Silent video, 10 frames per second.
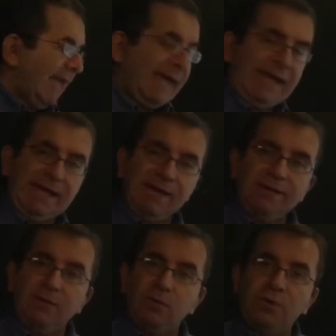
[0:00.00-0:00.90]

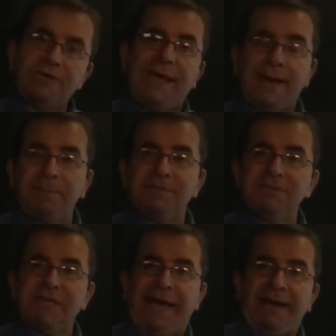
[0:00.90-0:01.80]
And what
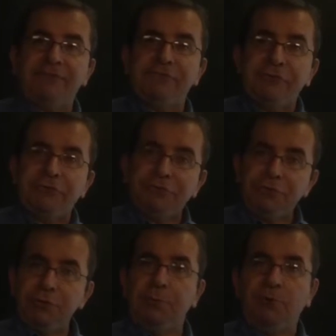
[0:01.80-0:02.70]
happens after
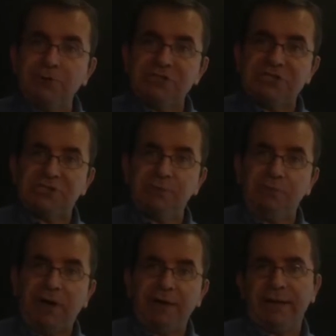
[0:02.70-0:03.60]
you purchase the
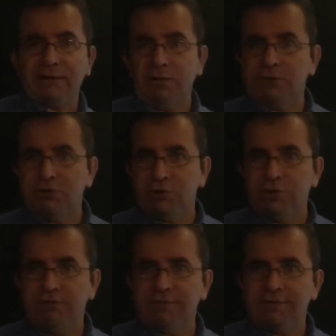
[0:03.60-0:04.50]
product or
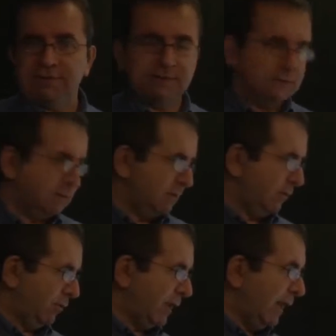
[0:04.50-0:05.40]
service?
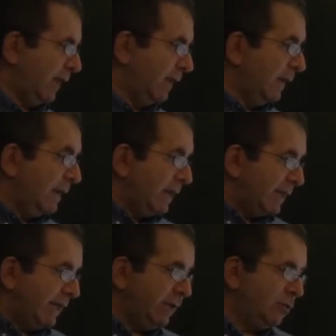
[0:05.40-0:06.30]
Okay,
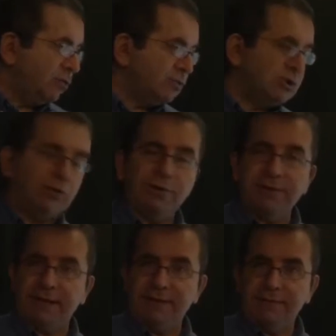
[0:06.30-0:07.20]
can you return
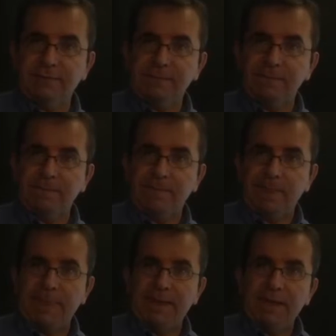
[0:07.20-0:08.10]
it?
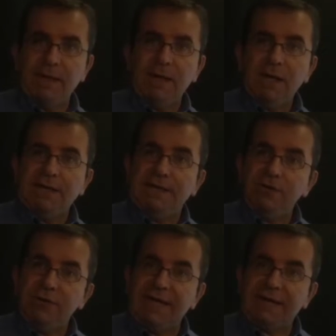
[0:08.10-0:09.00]
Can
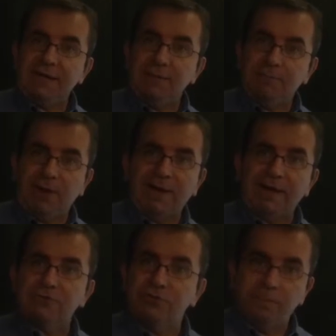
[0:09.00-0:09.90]
you get the
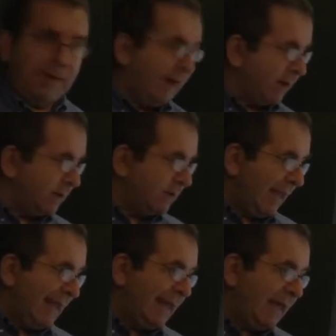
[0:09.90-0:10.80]
product repaired?
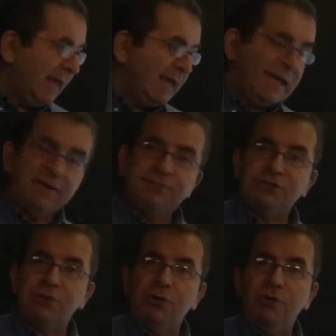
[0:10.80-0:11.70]
And if
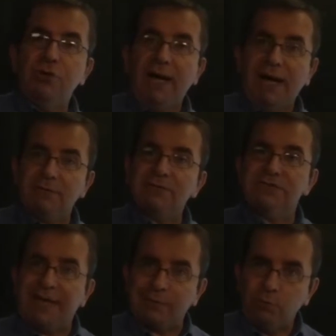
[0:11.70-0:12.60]
so, how does
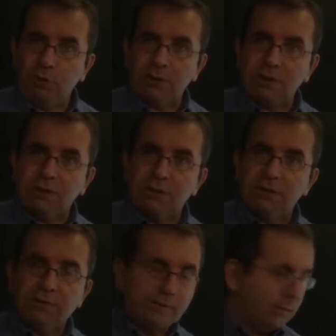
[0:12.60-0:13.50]
that work?
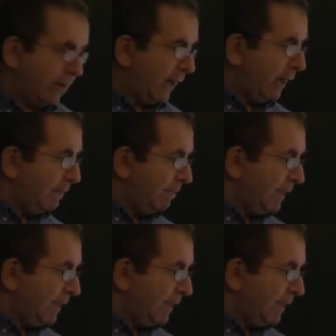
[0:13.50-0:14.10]
Okay,